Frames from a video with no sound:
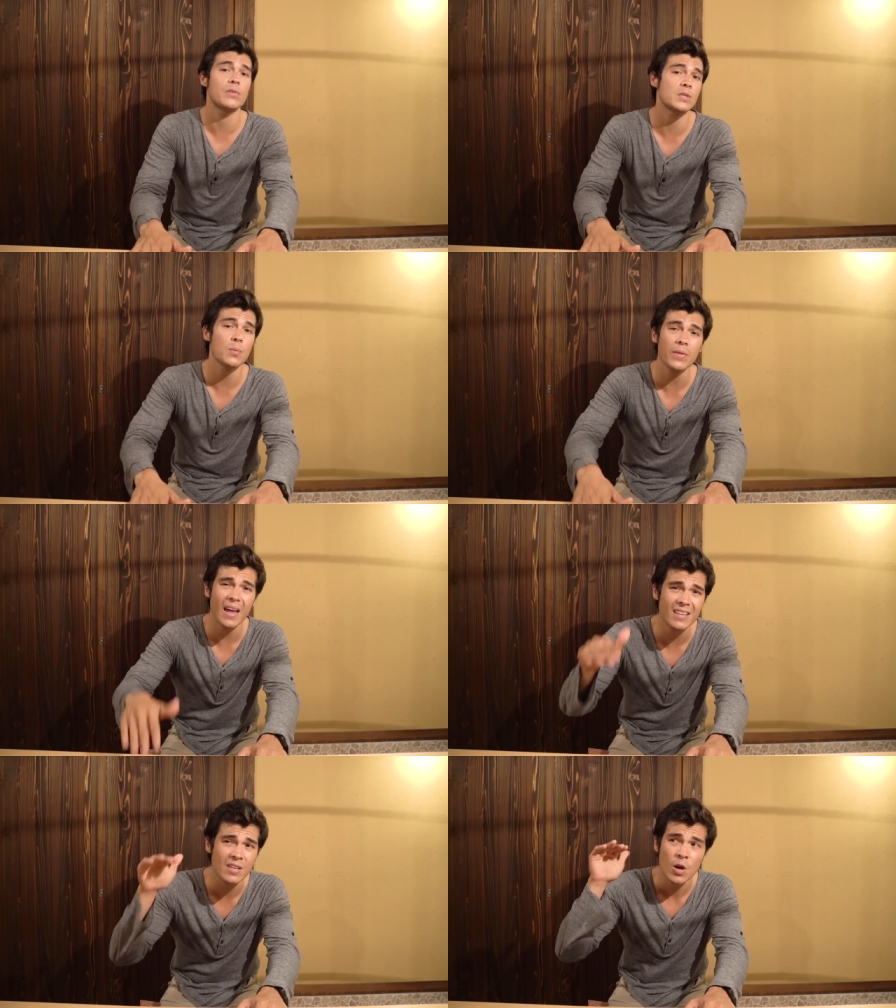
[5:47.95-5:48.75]
If you're someone
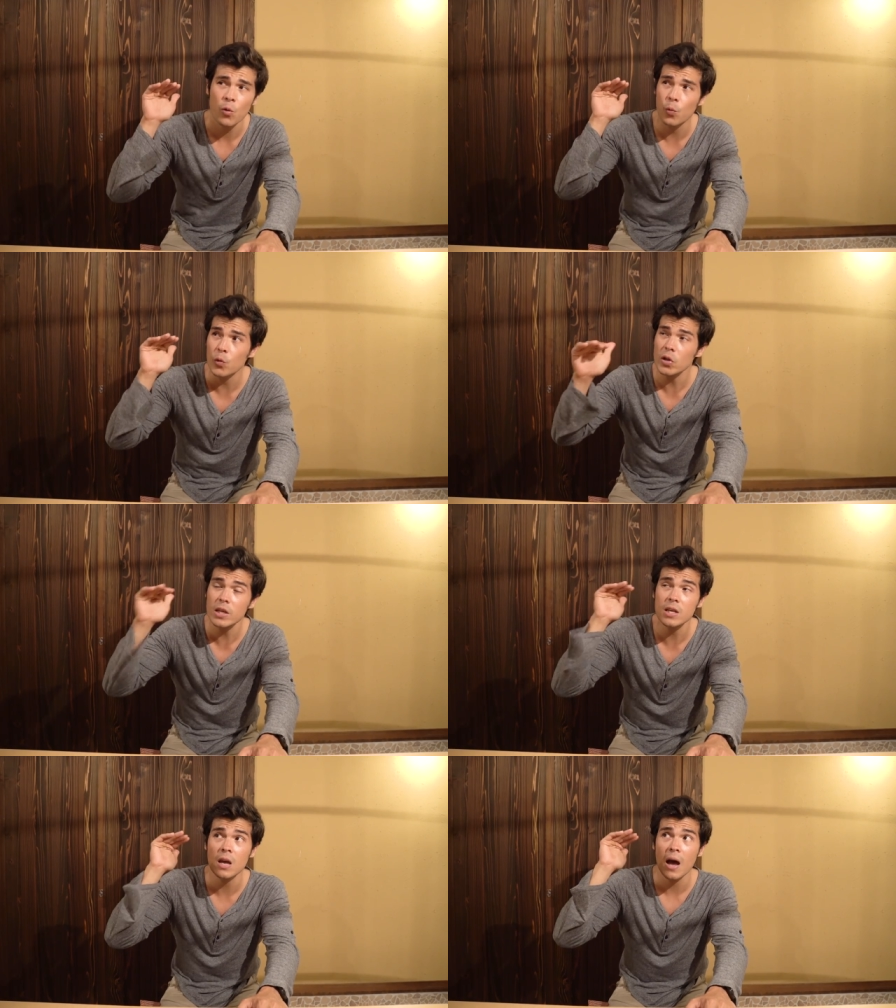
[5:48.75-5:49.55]
that has
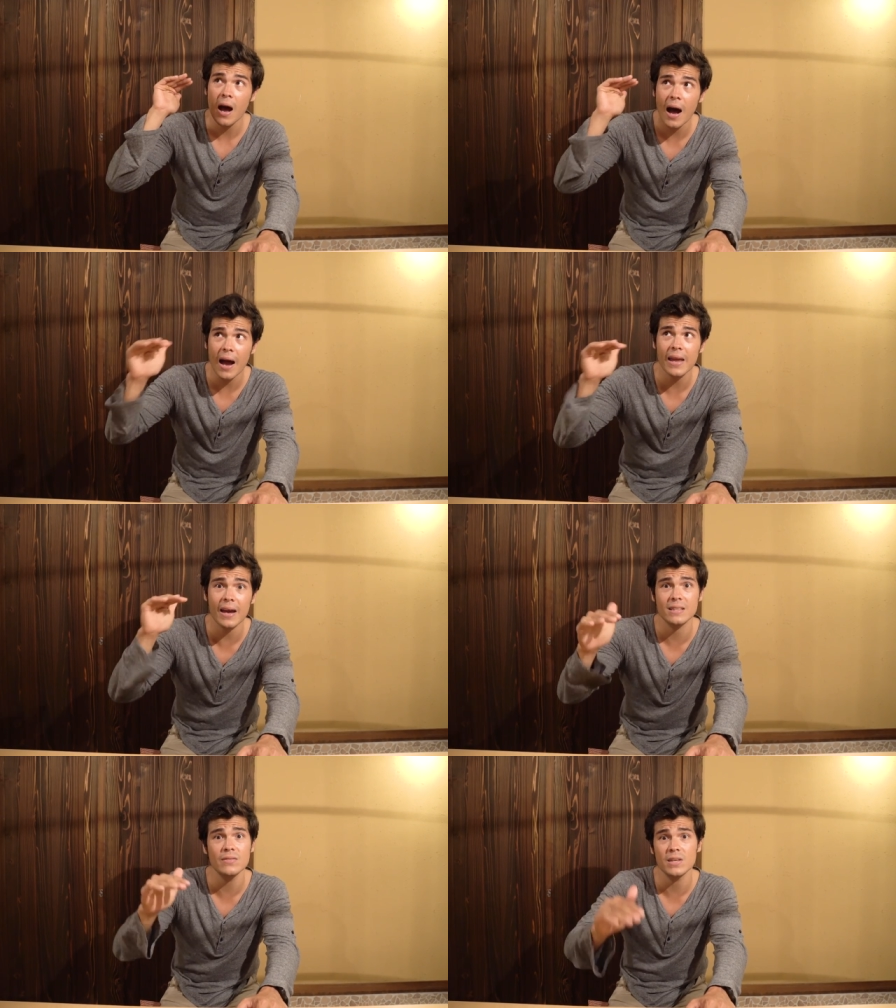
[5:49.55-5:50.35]
really high
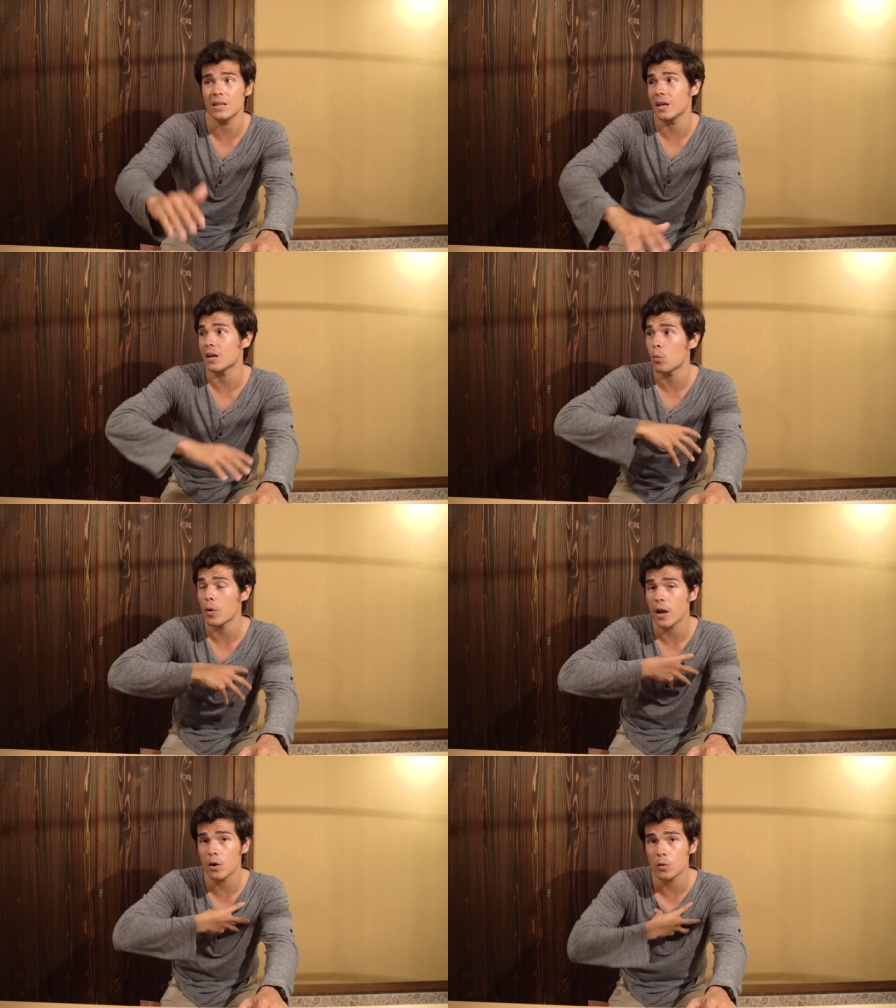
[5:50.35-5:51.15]
activity, like
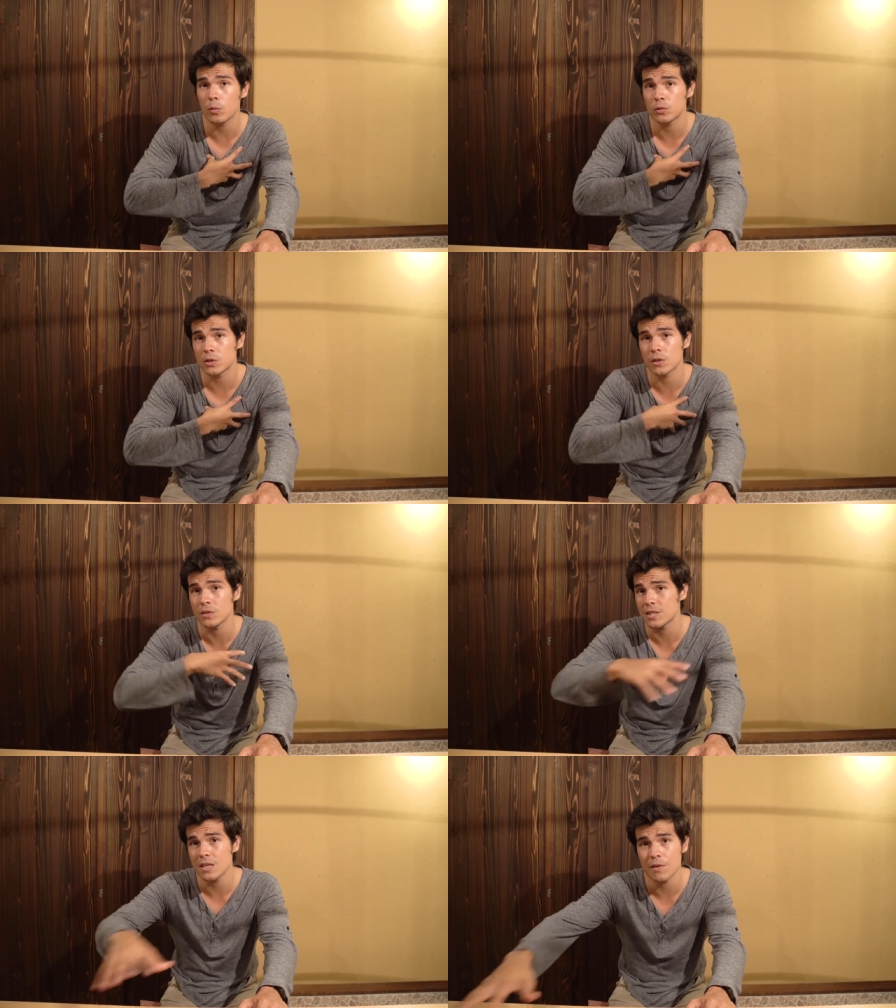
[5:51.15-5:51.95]
when I go to
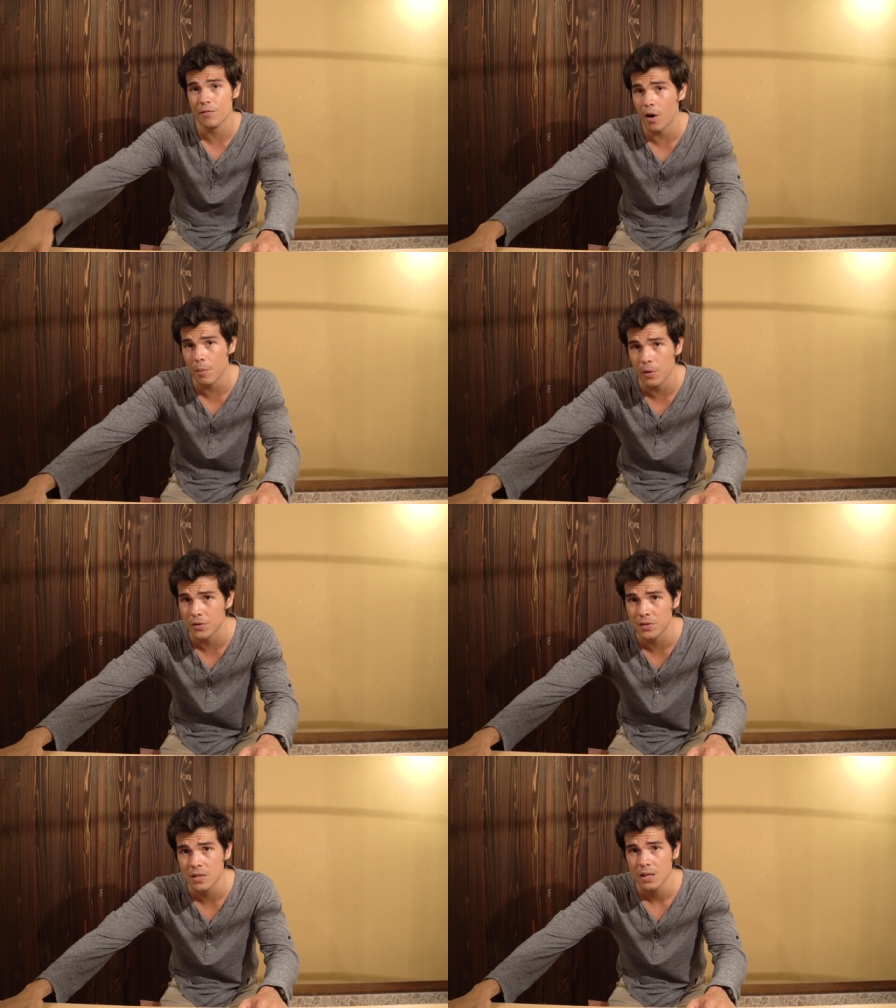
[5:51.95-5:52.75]
see the
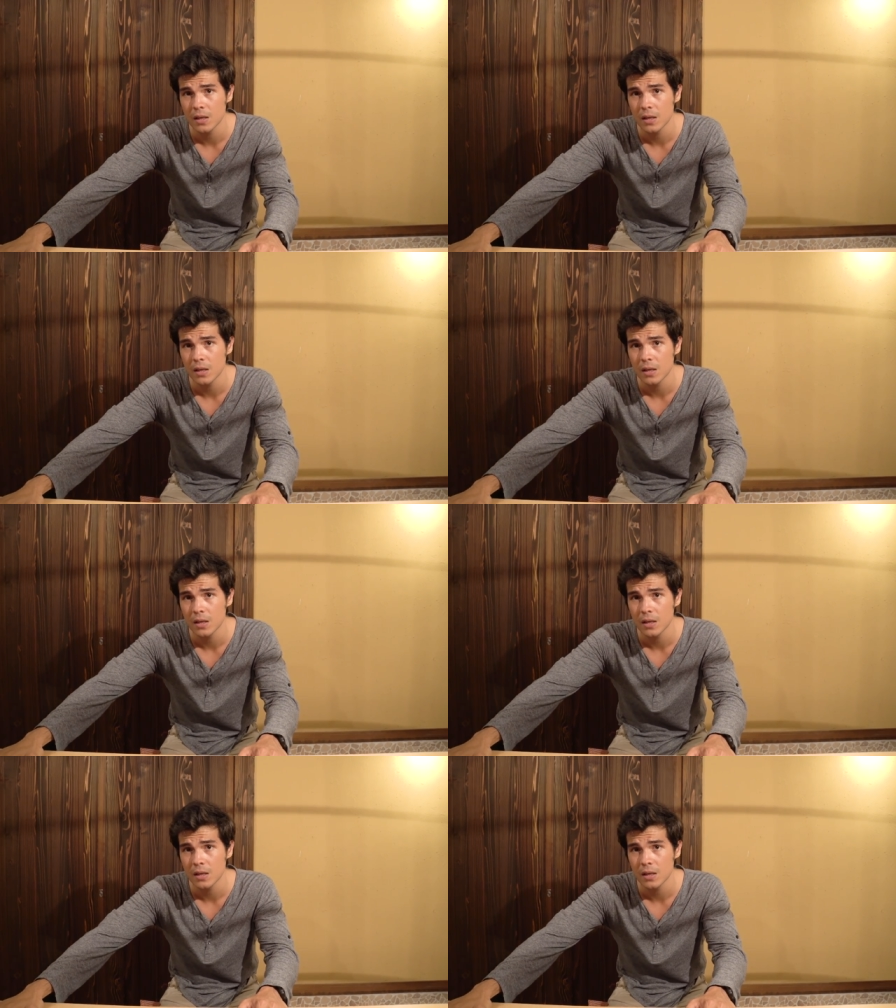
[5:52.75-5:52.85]
farmers,